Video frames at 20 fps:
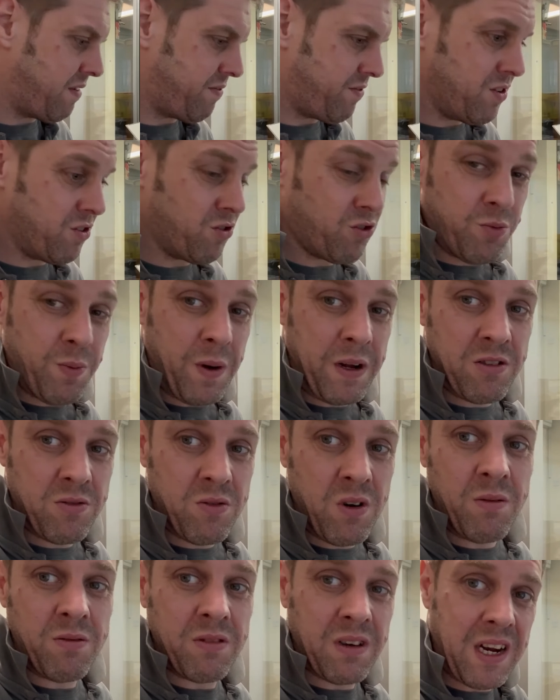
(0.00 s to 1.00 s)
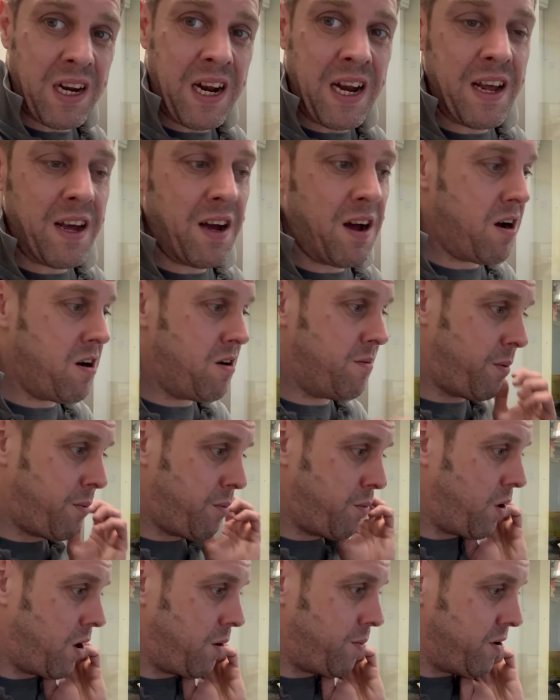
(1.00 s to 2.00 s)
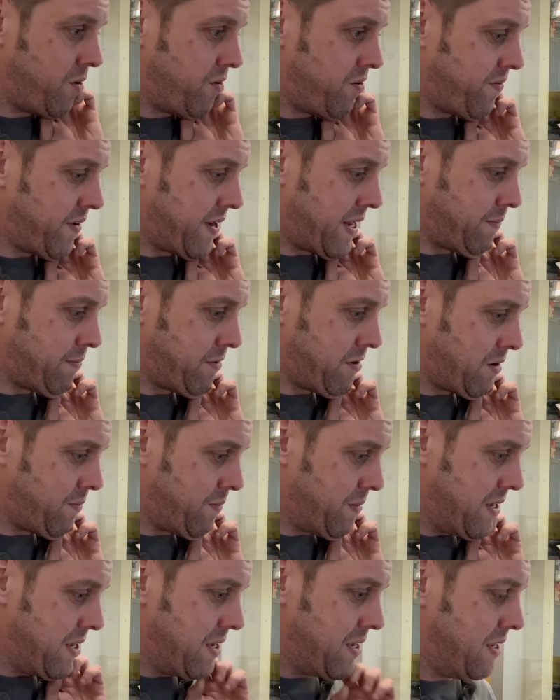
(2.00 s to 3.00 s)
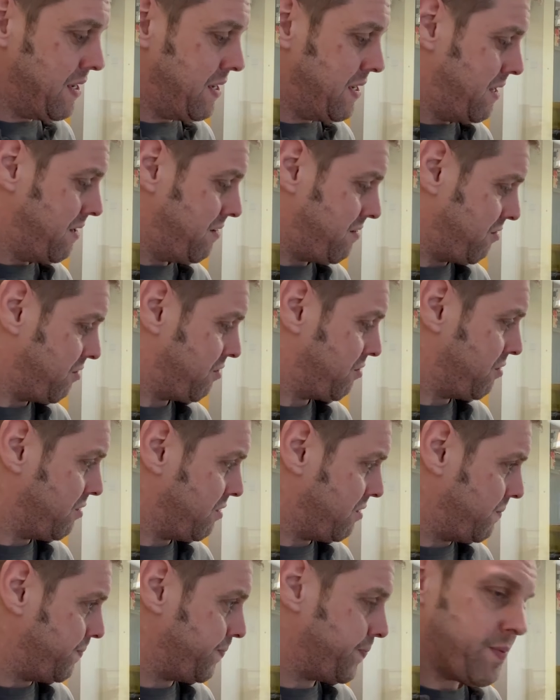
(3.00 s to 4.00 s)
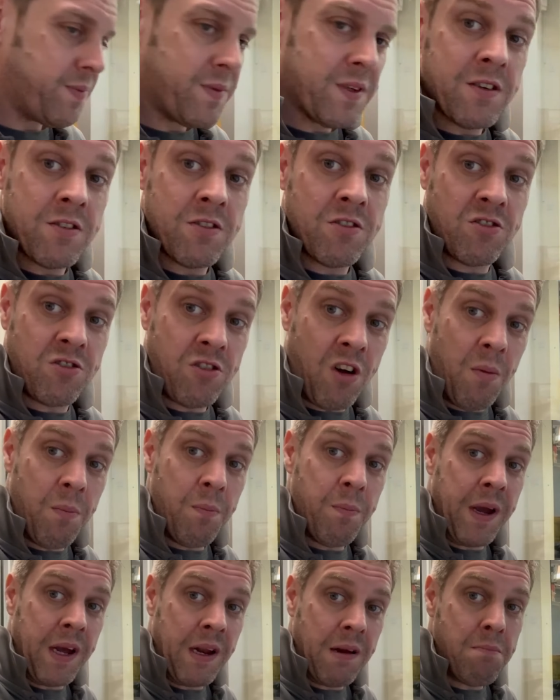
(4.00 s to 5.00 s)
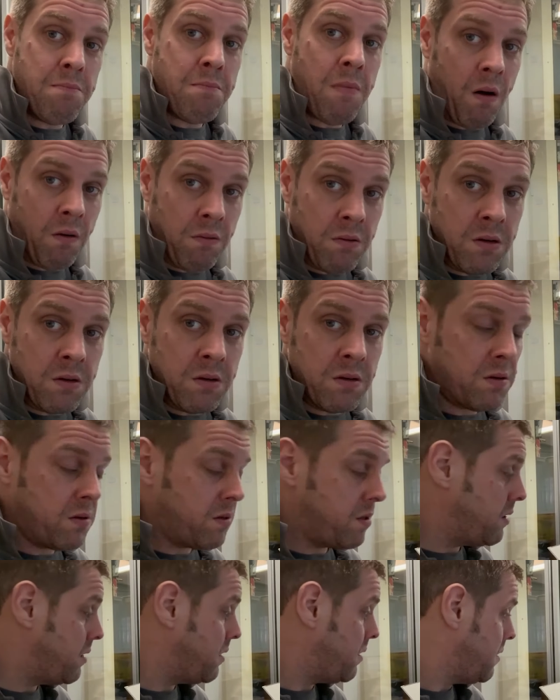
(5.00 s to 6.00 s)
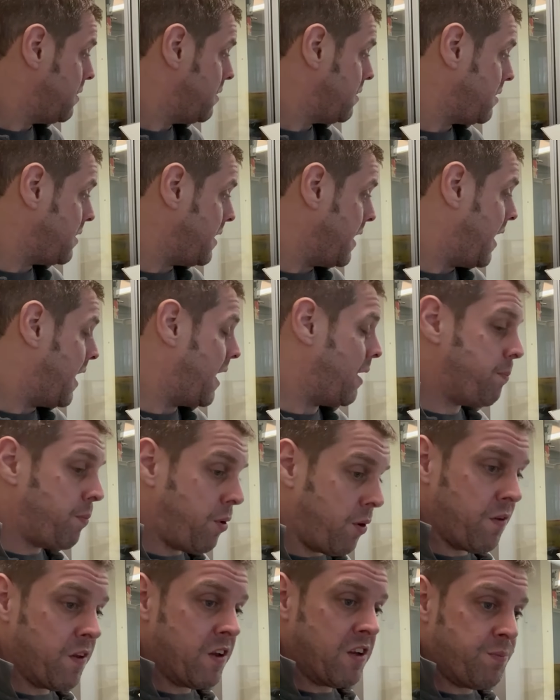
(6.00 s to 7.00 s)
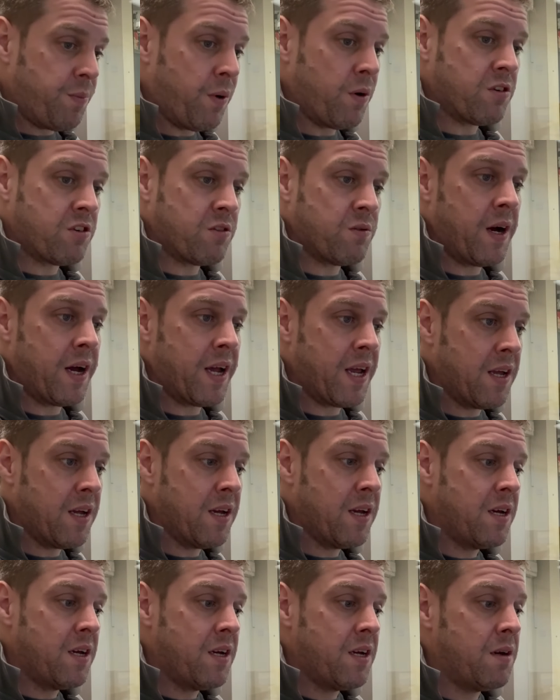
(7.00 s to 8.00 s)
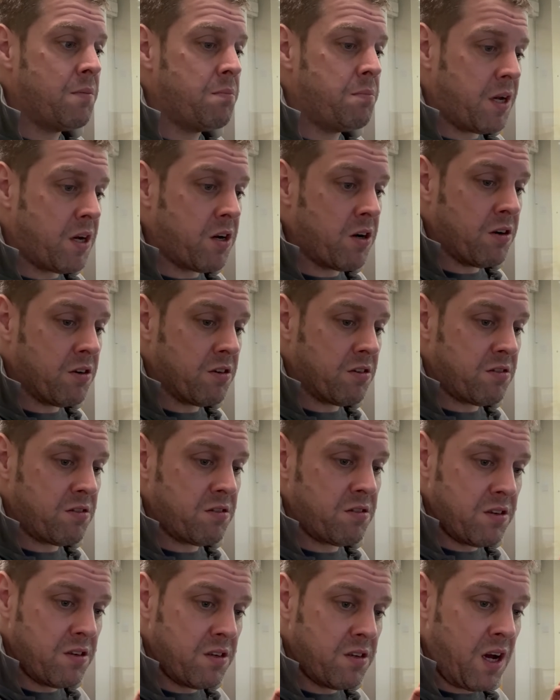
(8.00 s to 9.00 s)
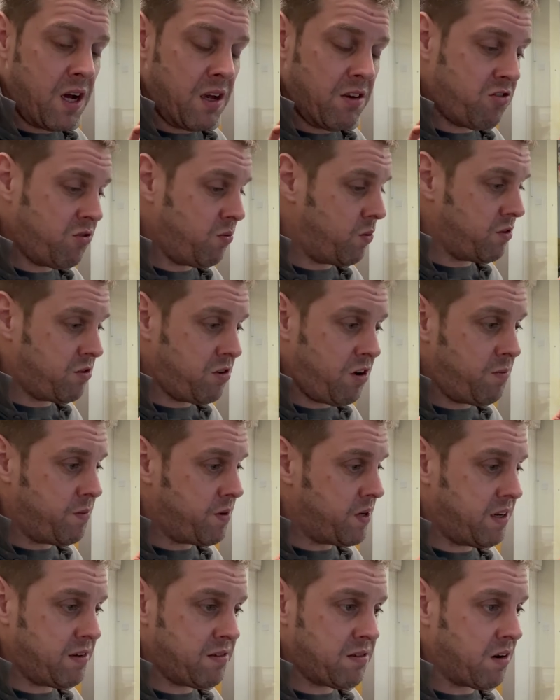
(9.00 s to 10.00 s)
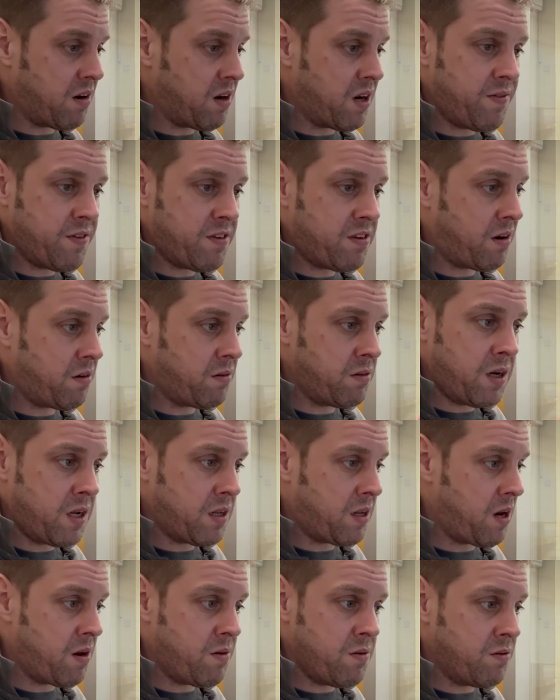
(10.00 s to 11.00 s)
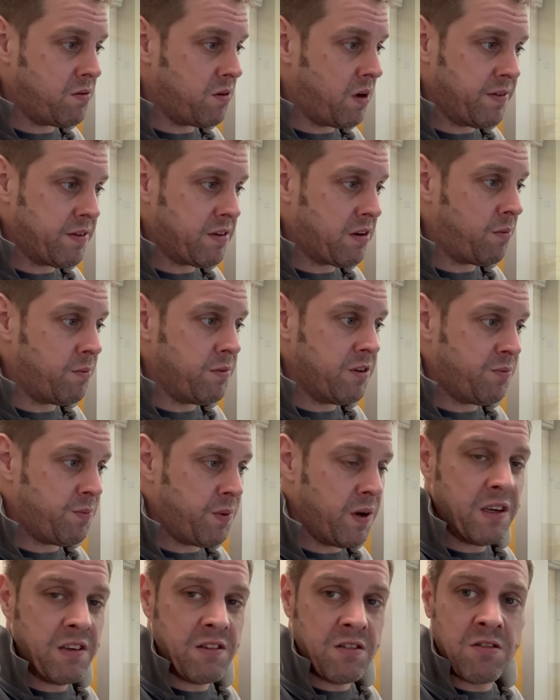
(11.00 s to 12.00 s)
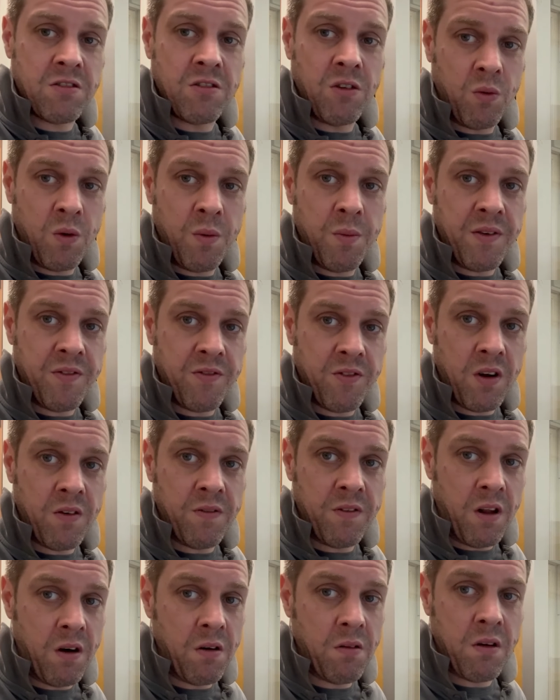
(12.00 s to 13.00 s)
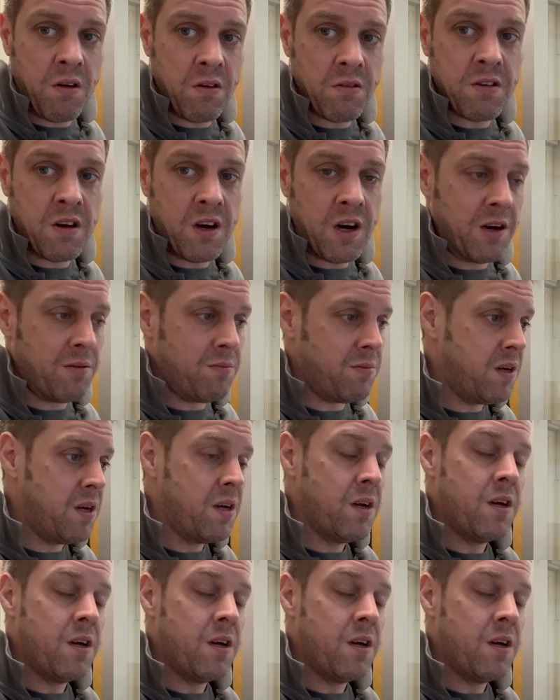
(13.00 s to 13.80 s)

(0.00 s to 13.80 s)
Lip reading: afternoon. I was just about to go home so I can edit at home on my own other laptop. So I just thought, stop being a mong, yeah, and put these books away. Because someone told me years ago, and I don't know who's ever told me this, but he's stuck with me for a long, long time.